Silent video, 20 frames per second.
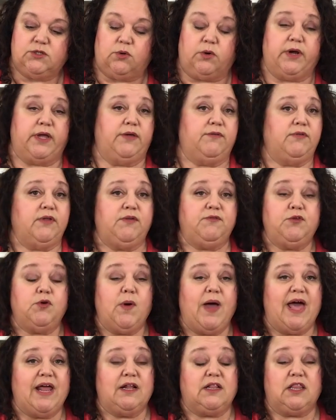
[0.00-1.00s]
or even if you
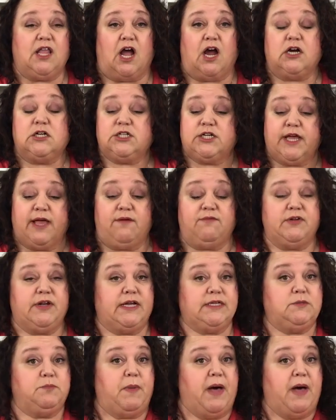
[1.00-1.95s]
had a large galvanized